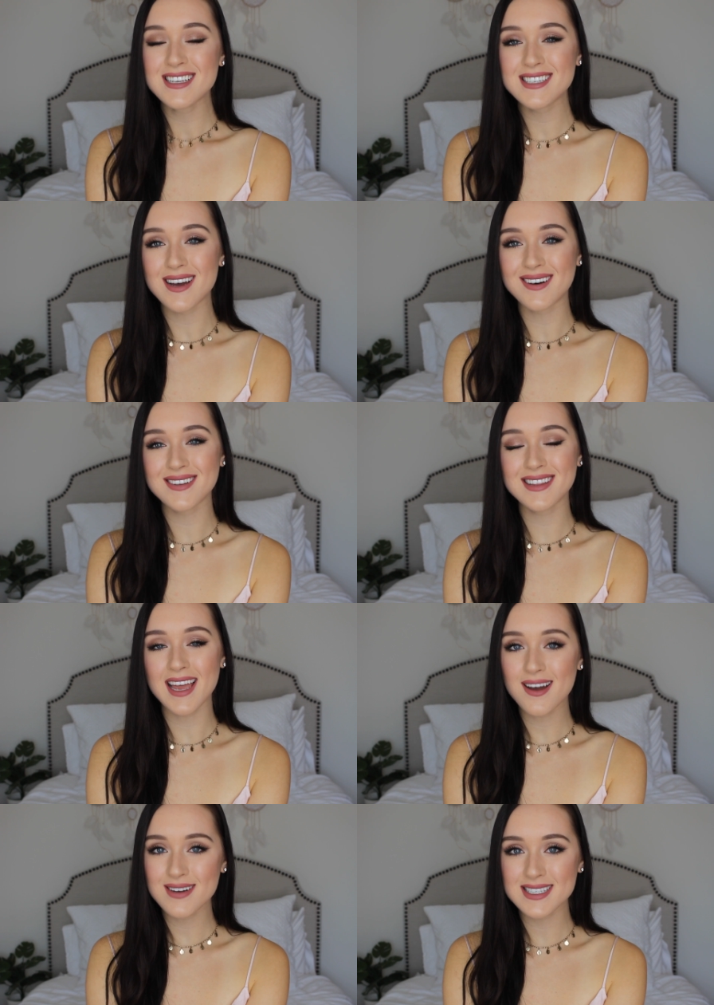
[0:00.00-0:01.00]
So
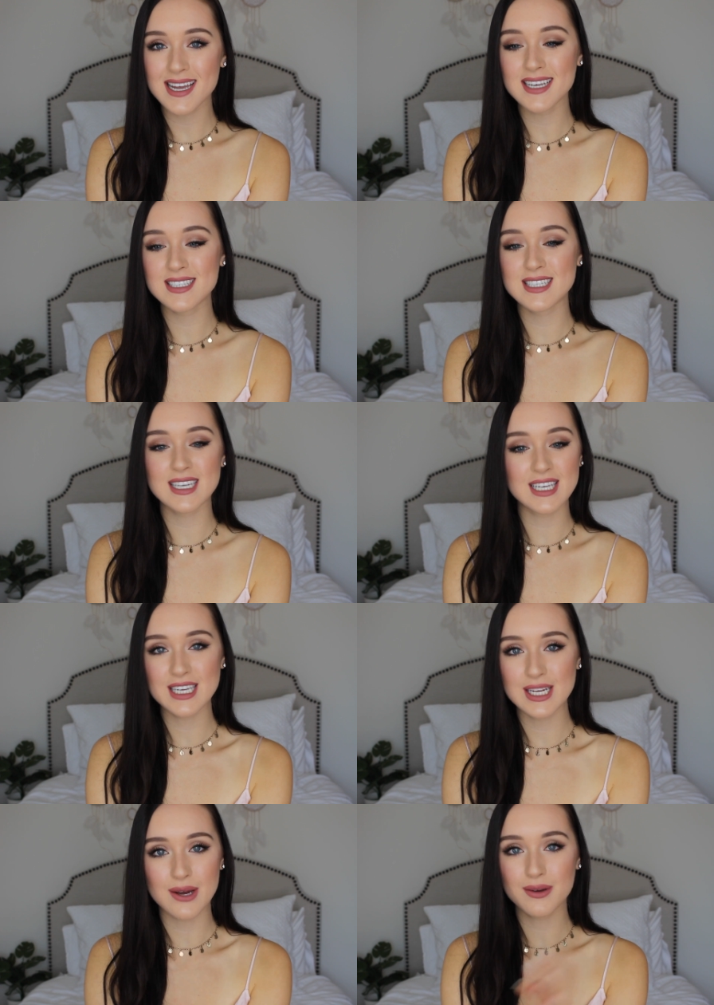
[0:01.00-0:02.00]
they always like
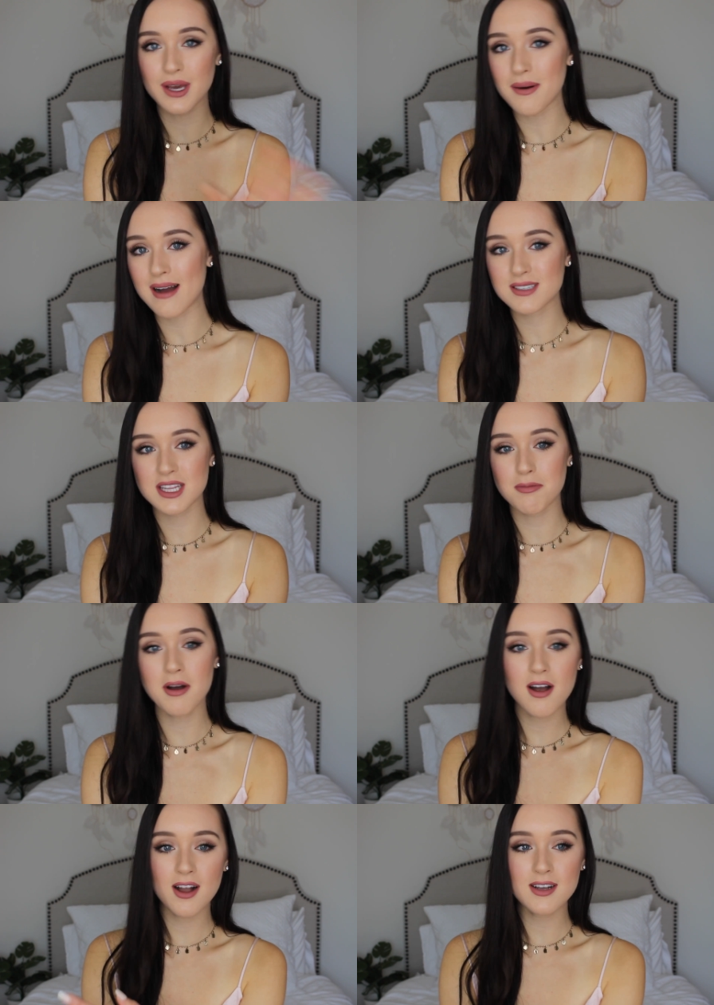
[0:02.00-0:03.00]
to, you know, go out to the
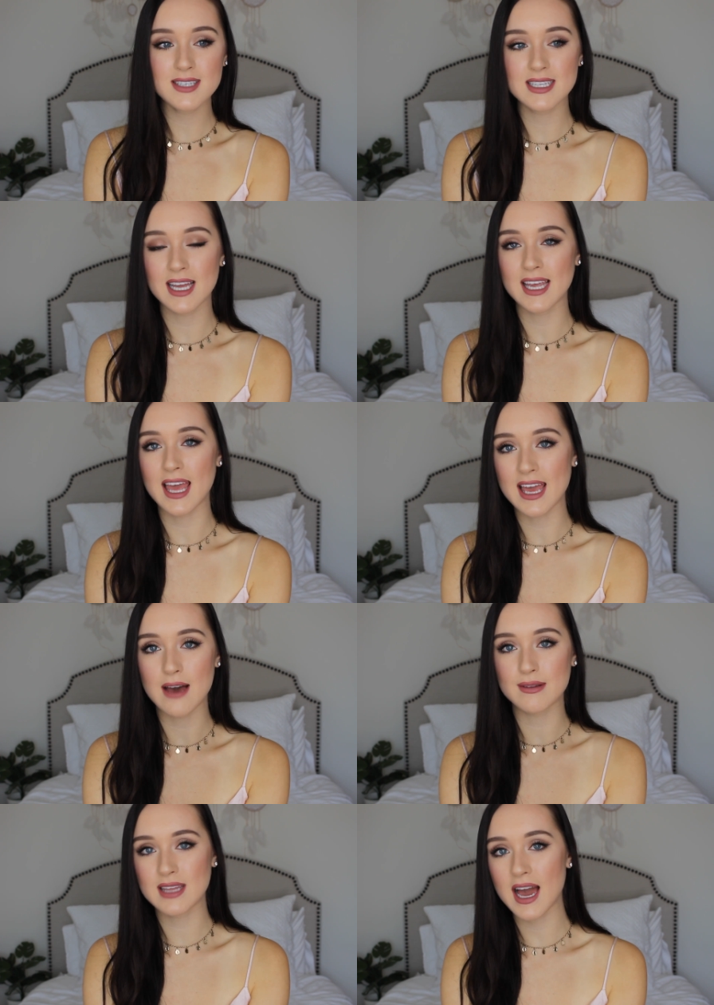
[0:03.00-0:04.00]
bars and like hang
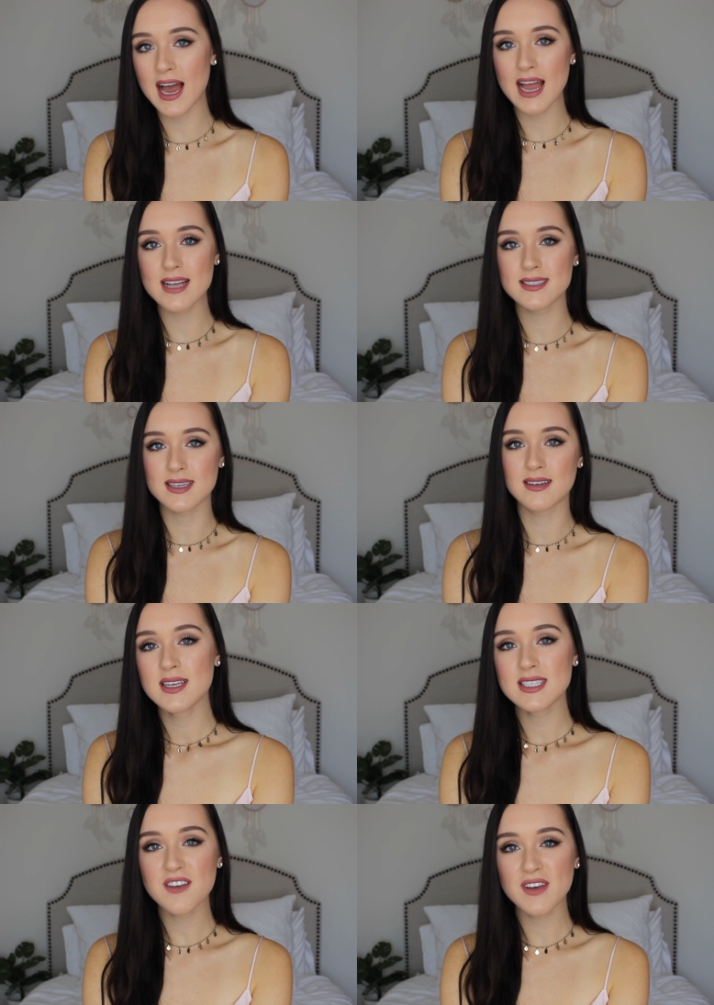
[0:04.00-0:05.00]
out with guys and
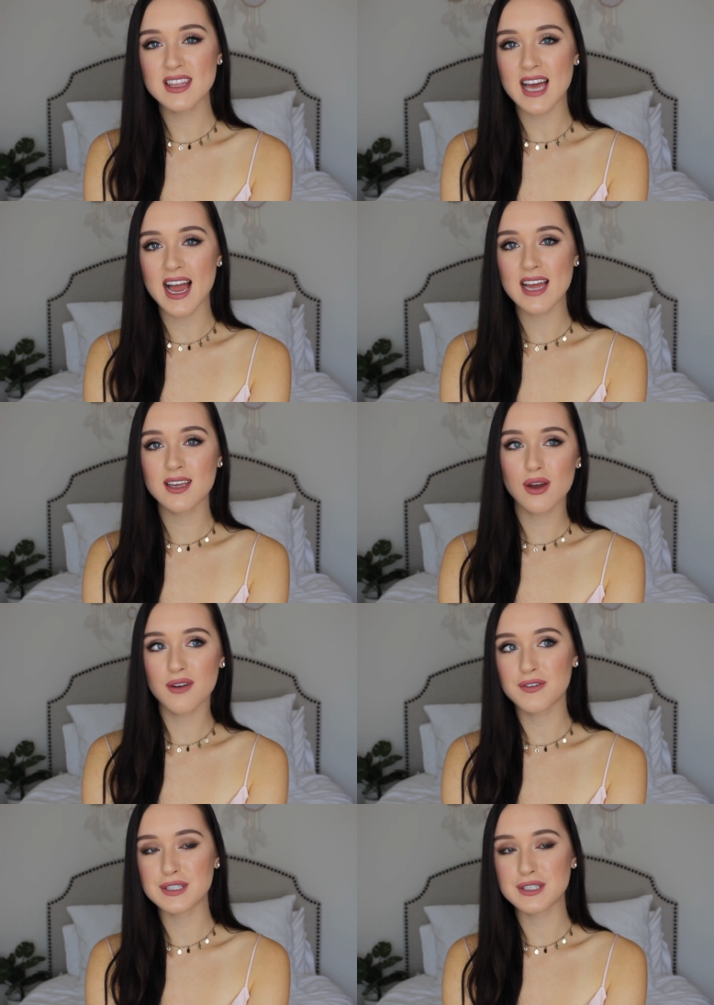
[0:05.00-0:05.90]
stuff like that and go to